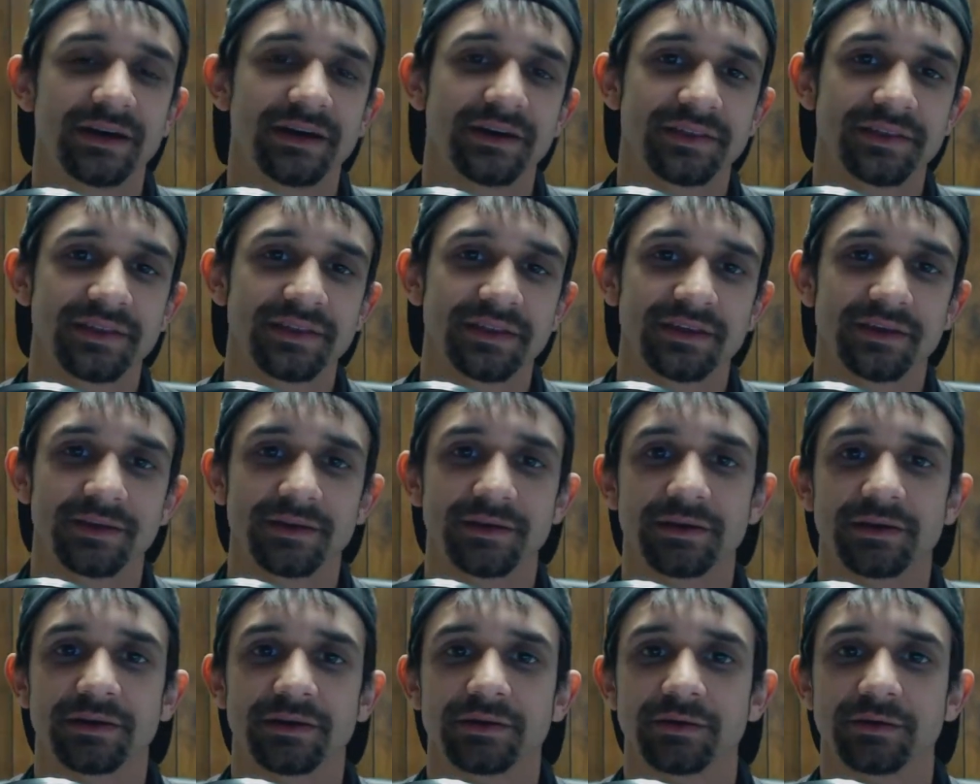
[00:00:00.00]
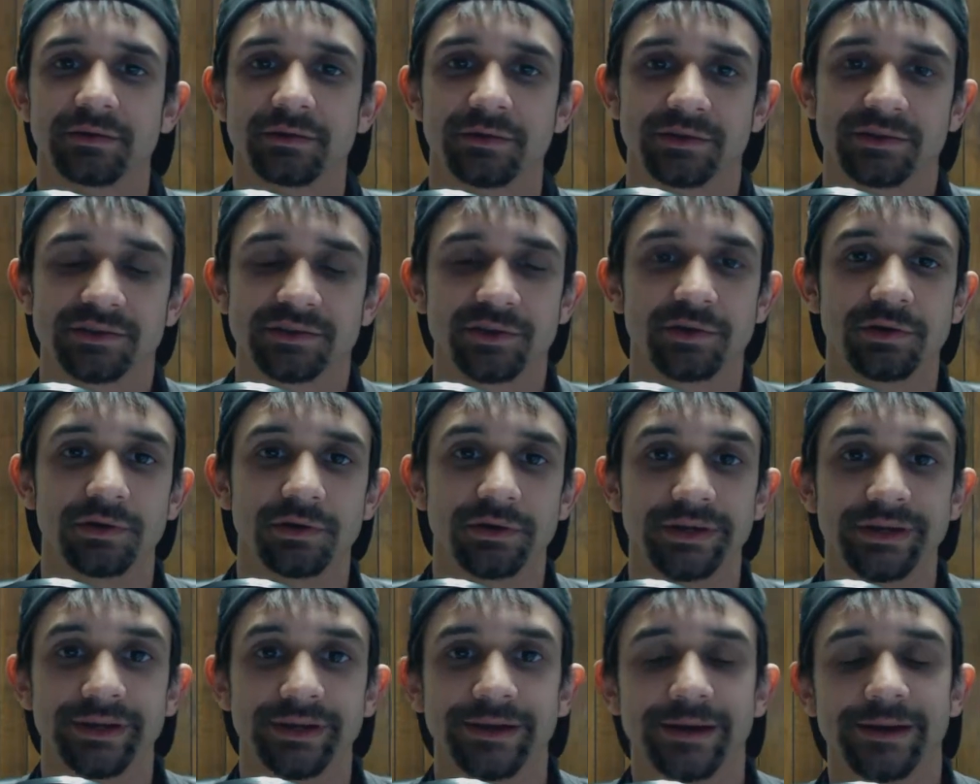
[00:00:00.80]
thing was
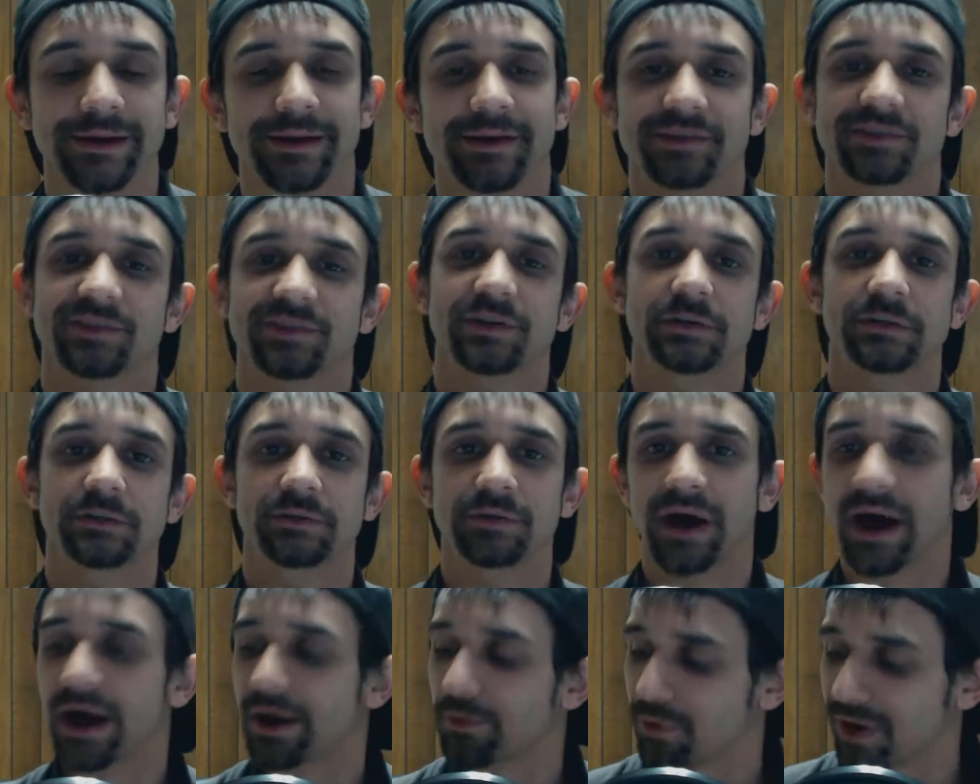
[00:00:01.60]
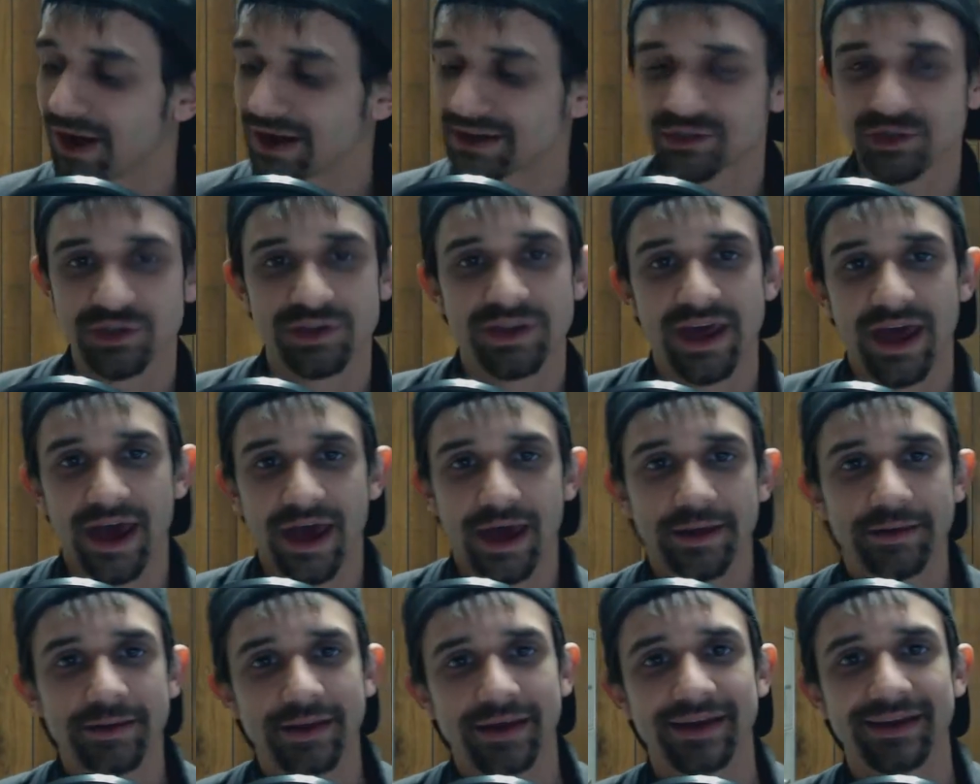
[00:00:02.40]
on. So I watched
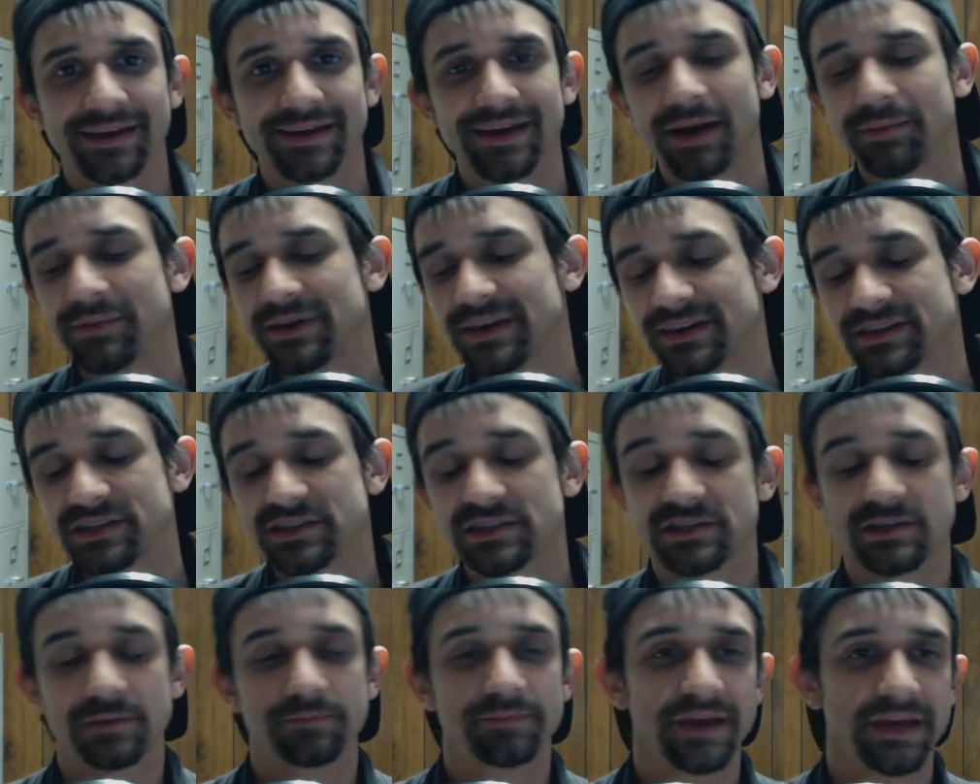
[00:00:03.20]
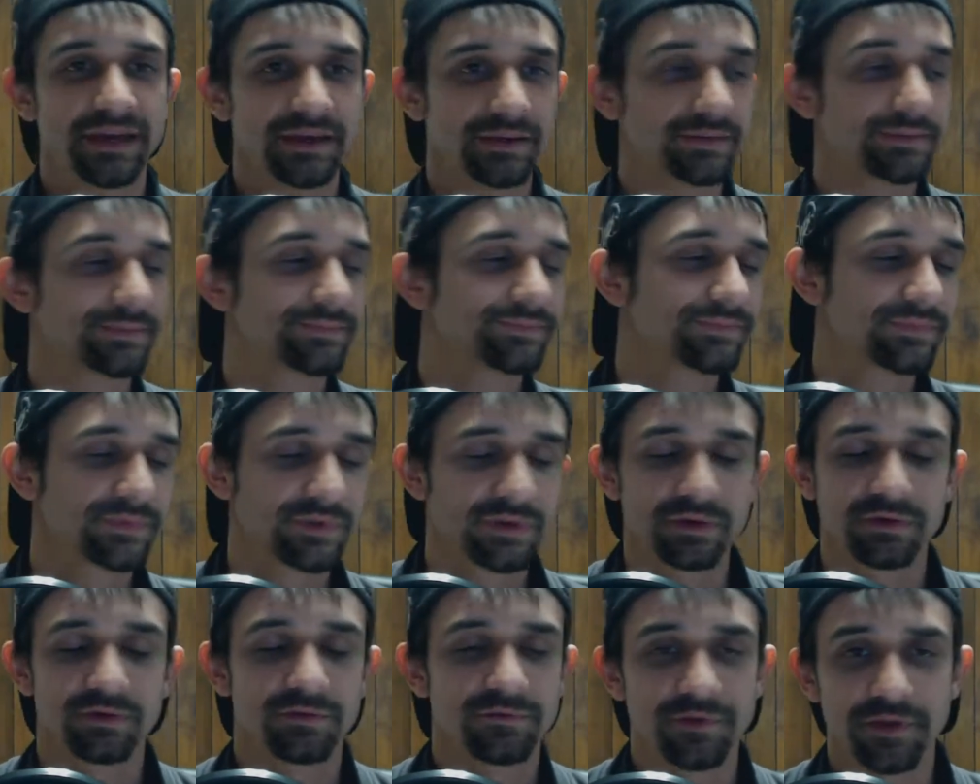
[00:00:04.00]
that, and I mean, it's a debate.
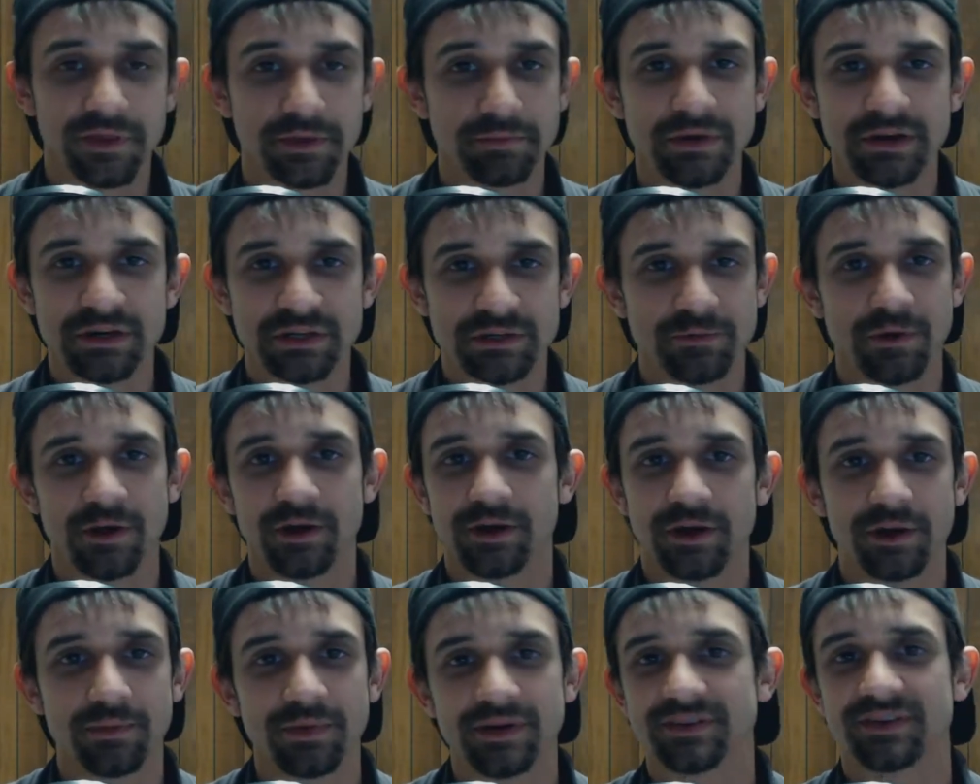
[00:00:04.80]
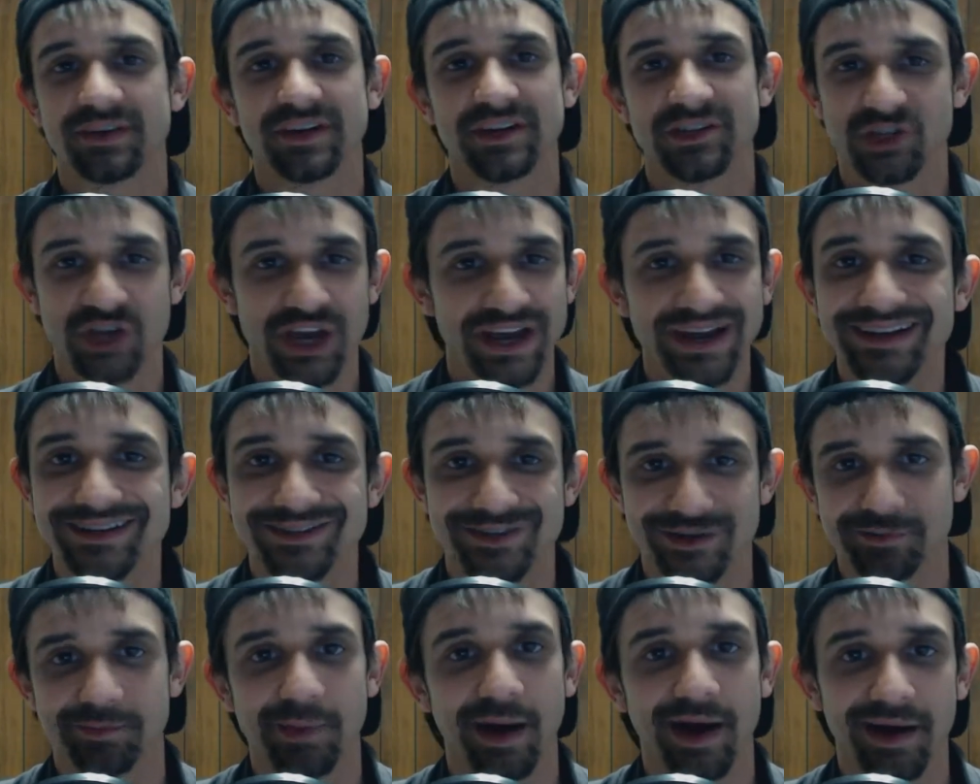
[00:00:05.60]
For the most part, nobody's going to change
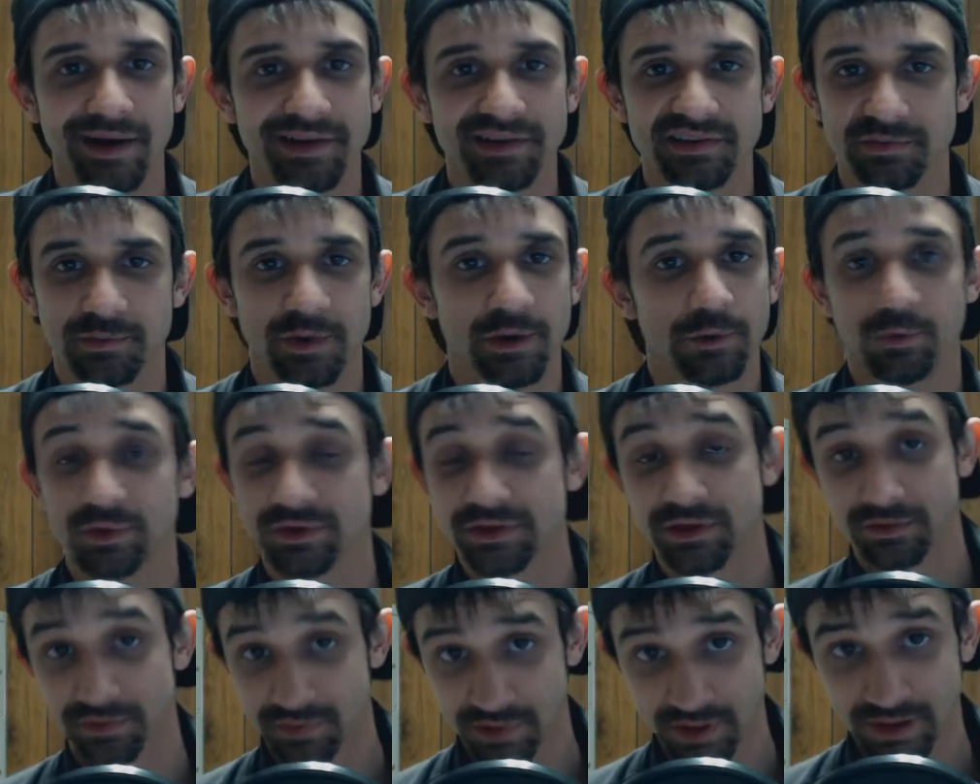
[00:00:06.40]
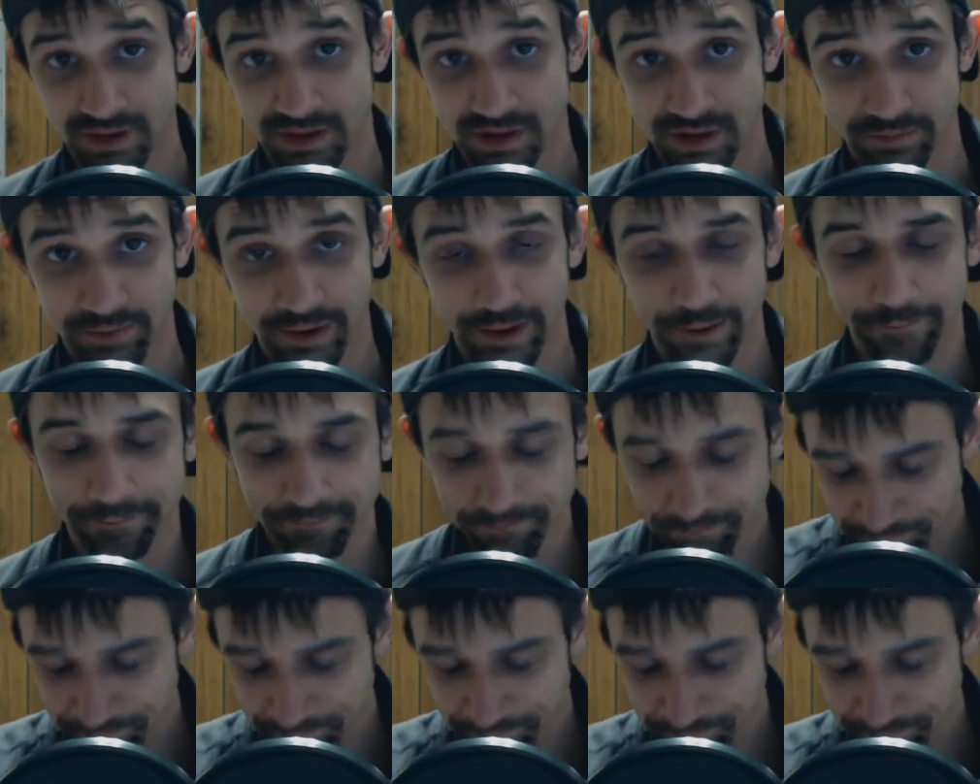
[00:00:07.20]
their minds about what they're thinking about.